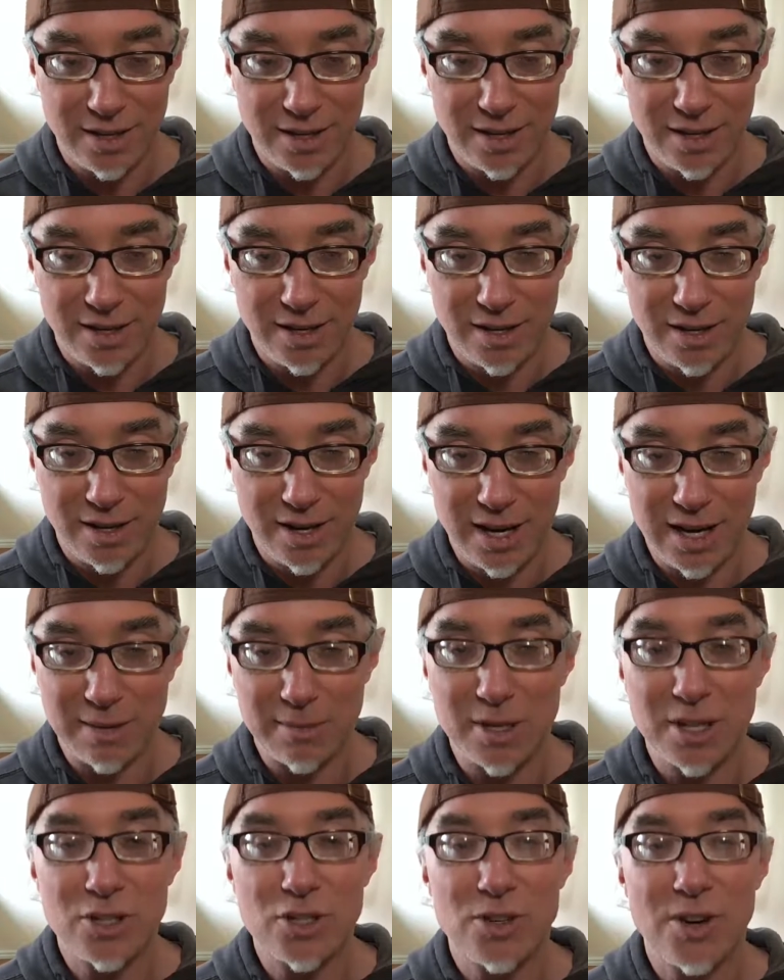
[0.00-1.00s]
And I'm
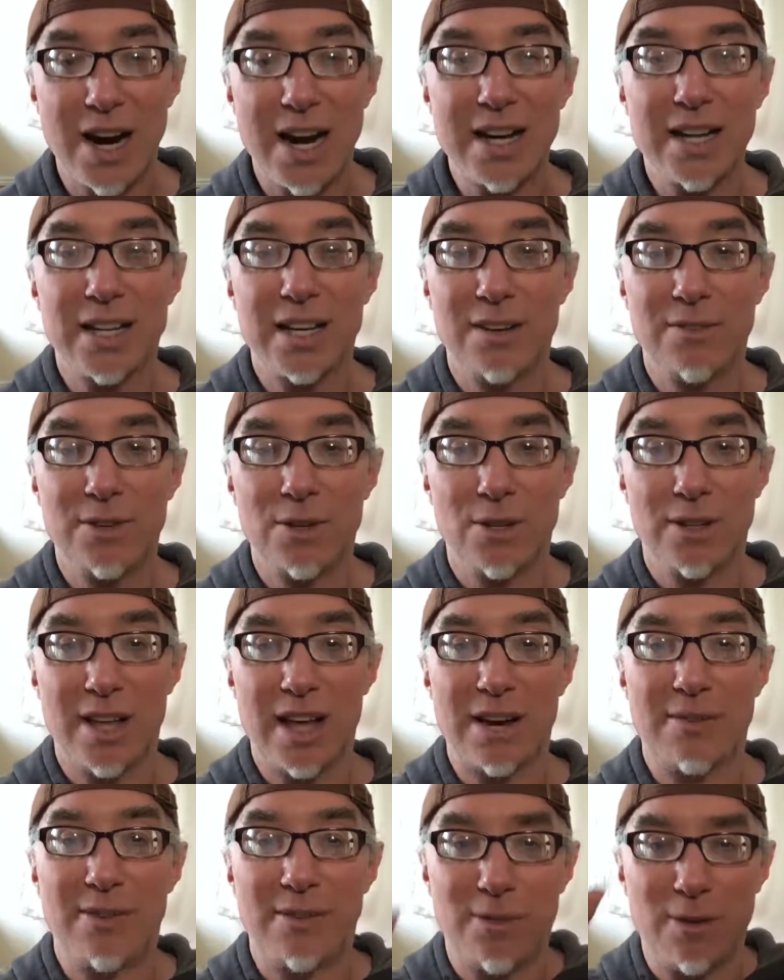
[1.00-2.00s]
going to try to give you a
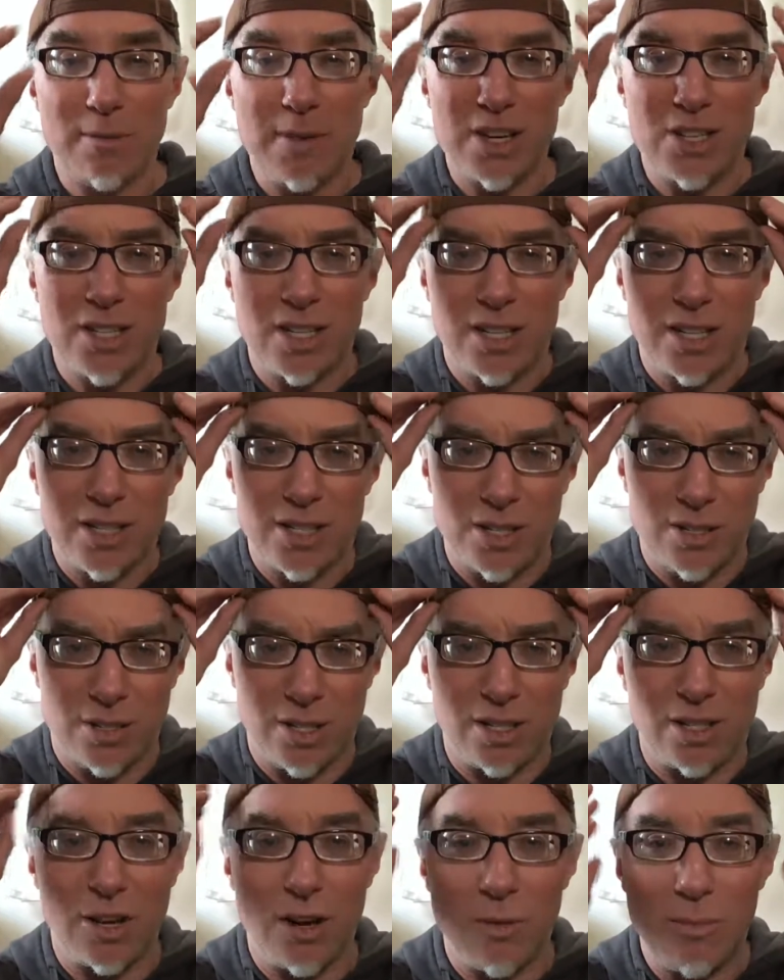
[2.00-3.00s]
lot of information because you
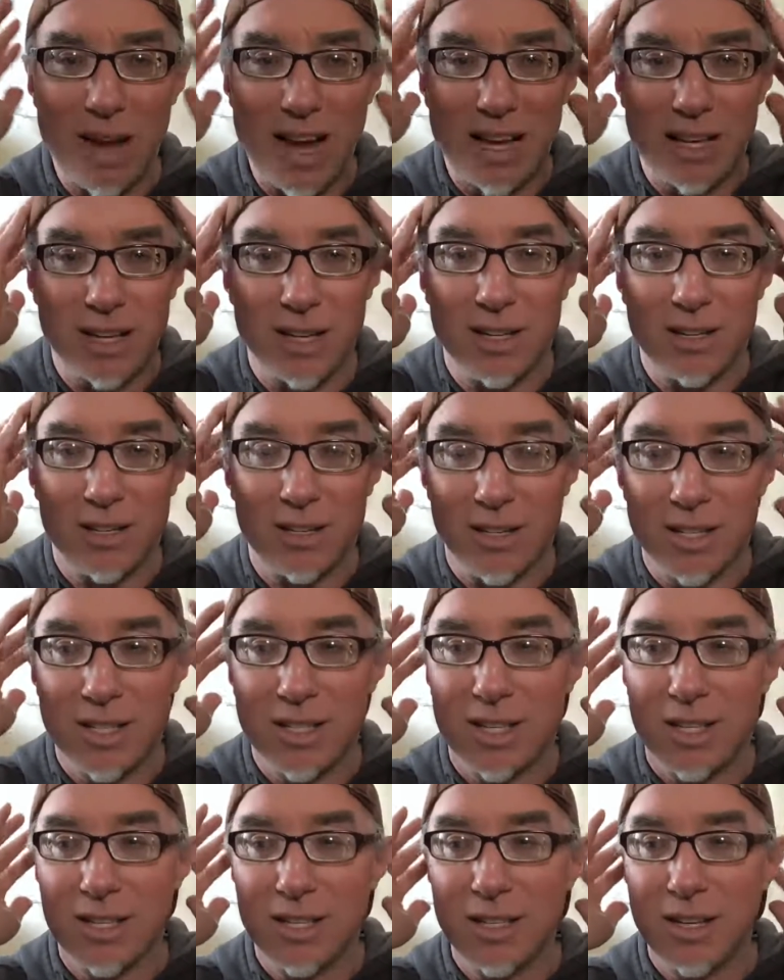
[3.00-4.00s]
can go back and
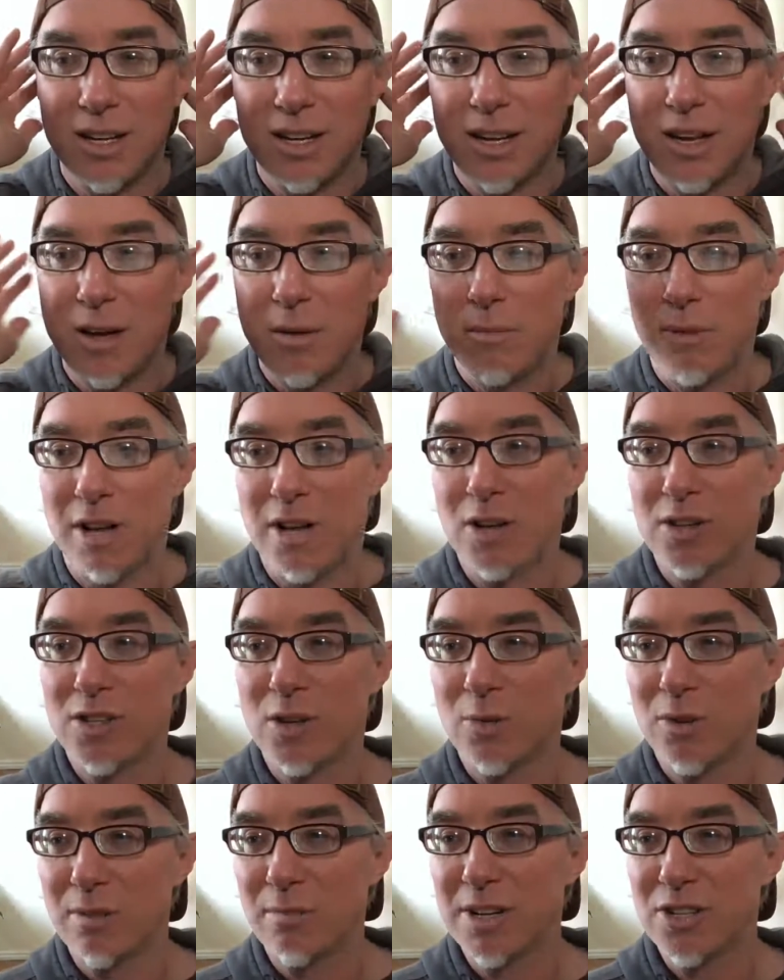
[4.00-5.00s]
listen. But I also
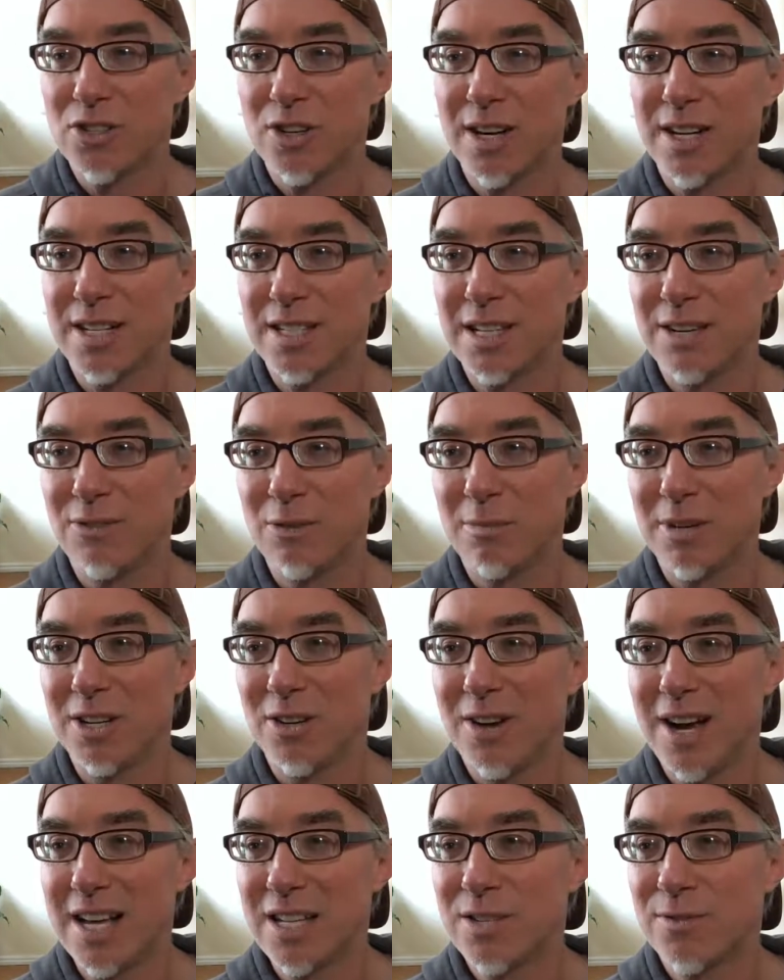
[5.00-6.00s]
want to make sure I get to everybody who
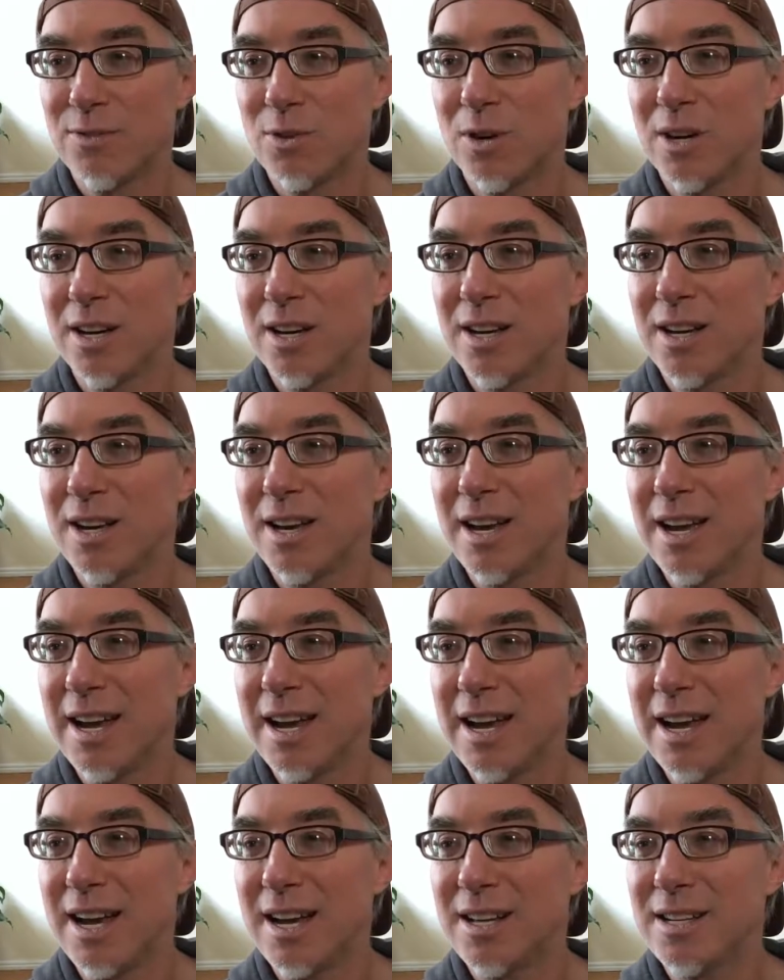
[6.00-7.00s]
asked for it.
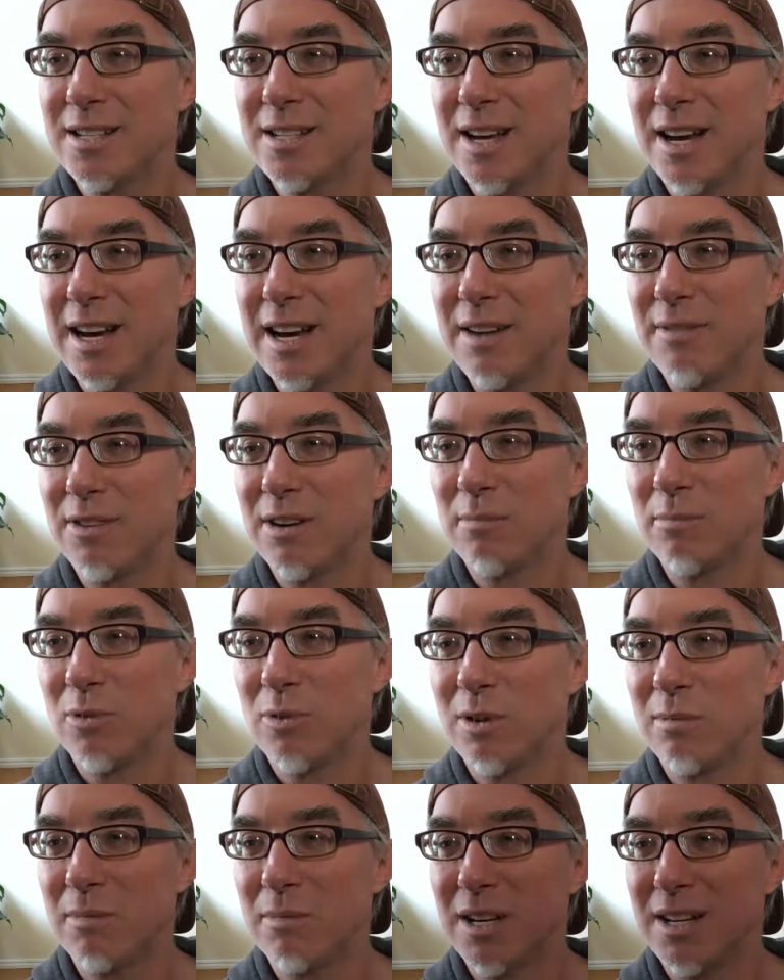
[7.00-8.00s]
And I have an
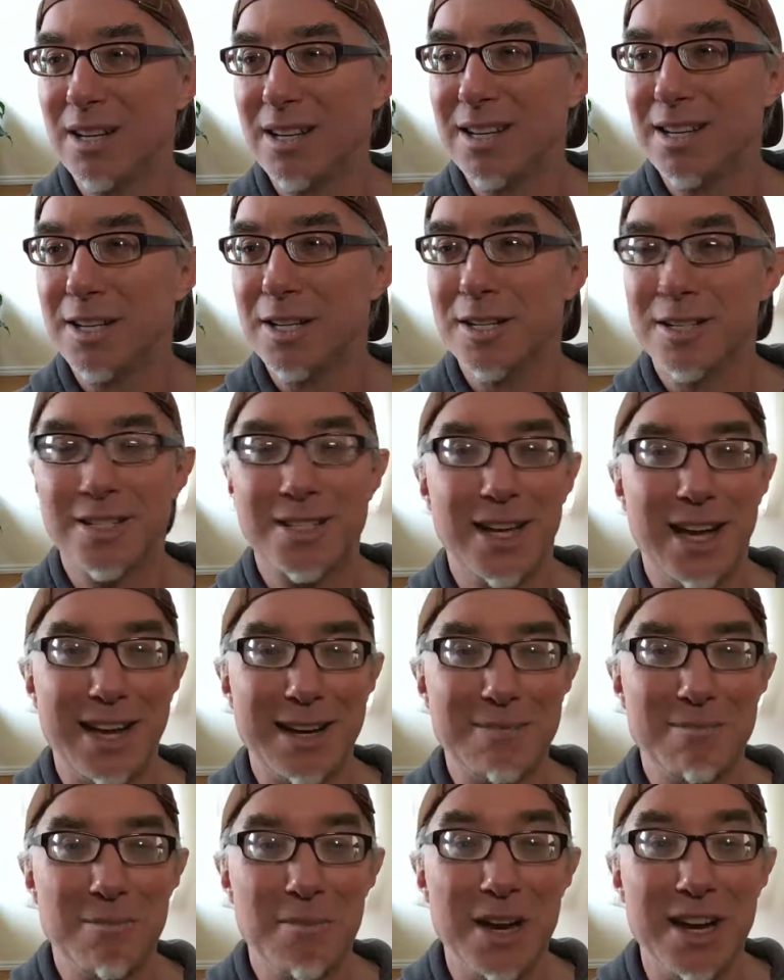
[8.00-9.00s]
appointment in
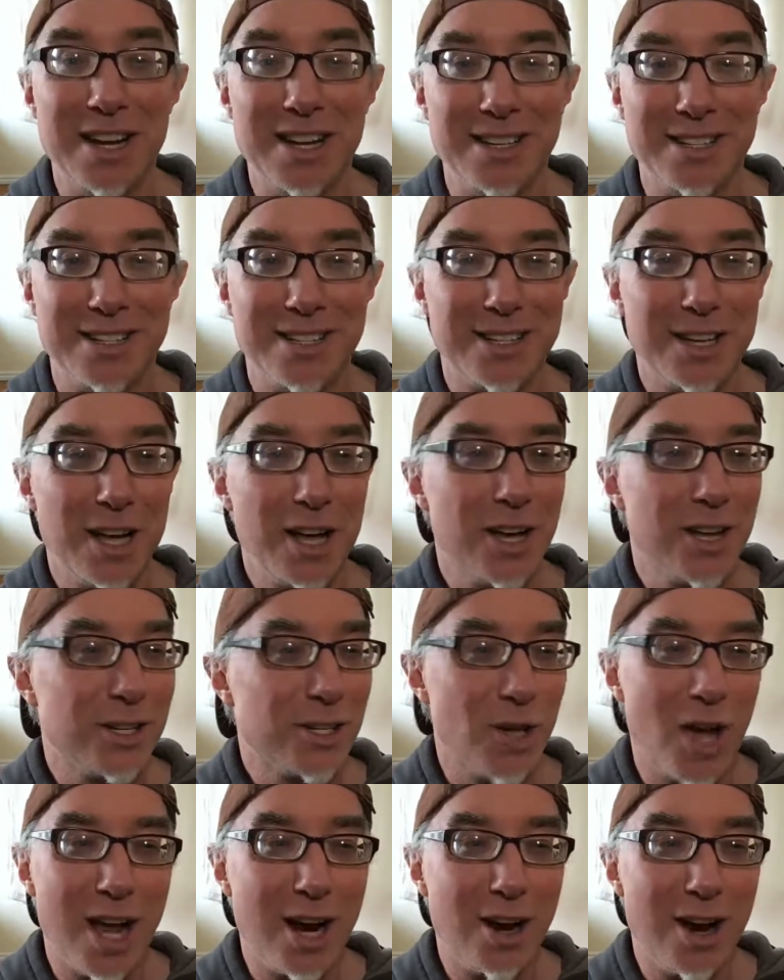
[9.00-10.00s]
10 minutes.
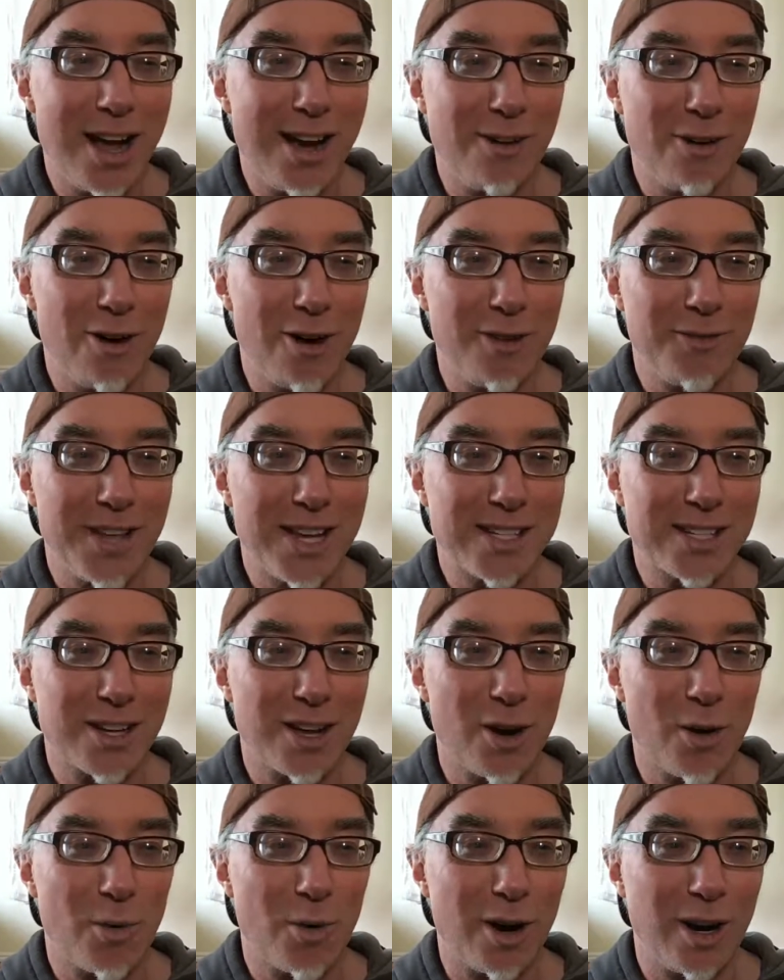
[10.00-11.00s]
So I don't know how all of that's going
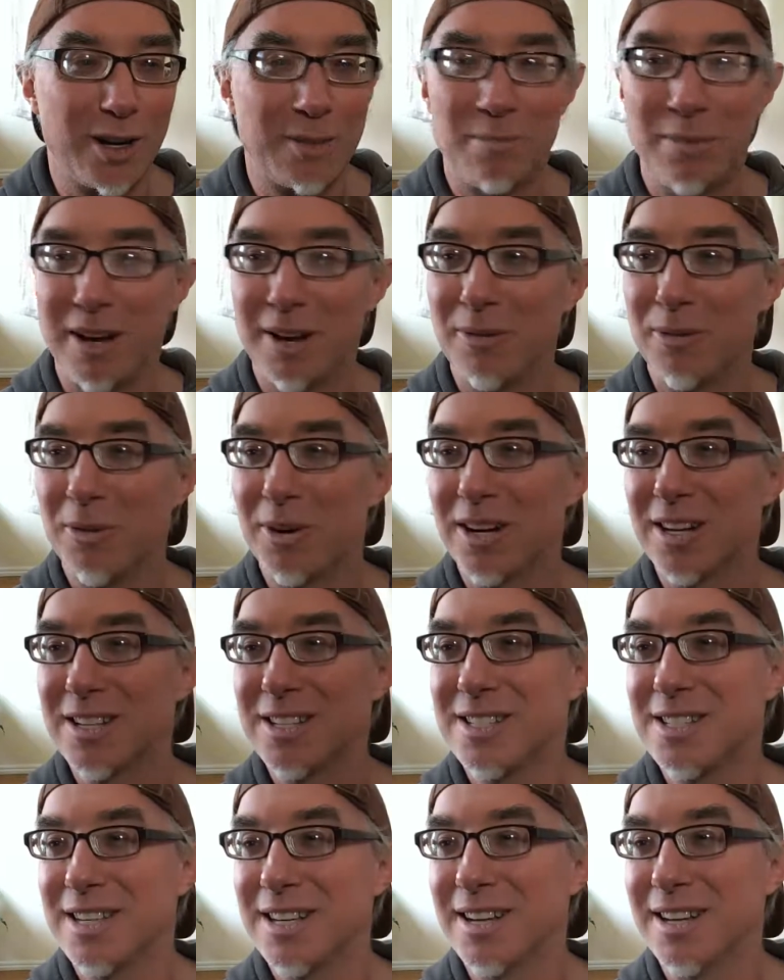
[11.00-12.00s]
to work, but we're going to
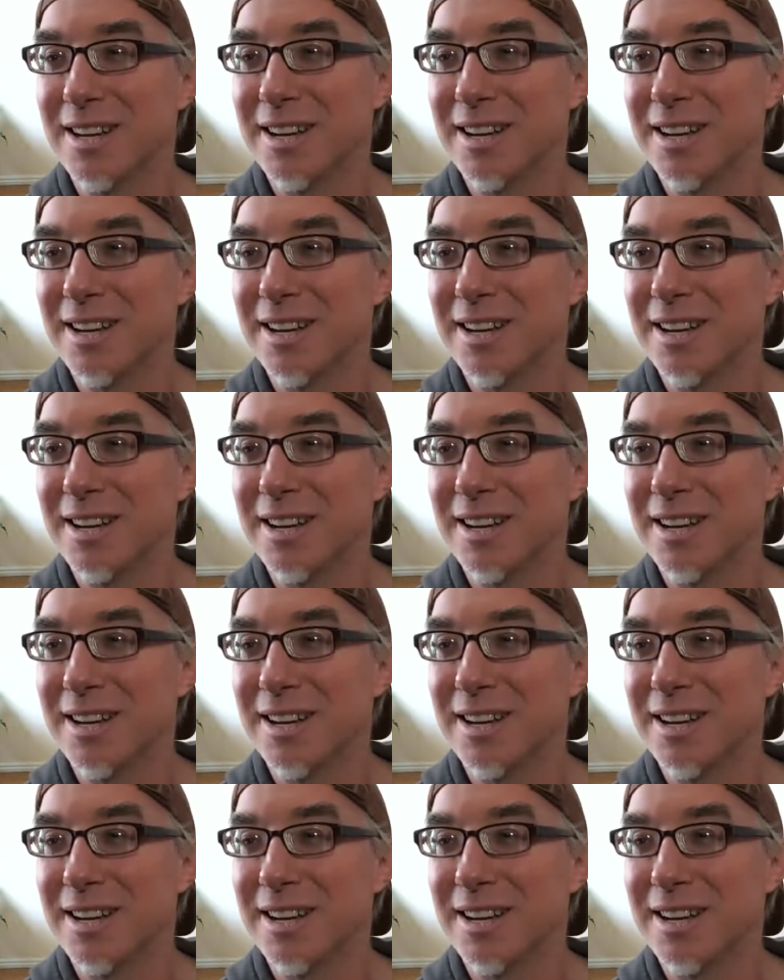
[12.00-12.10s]
see.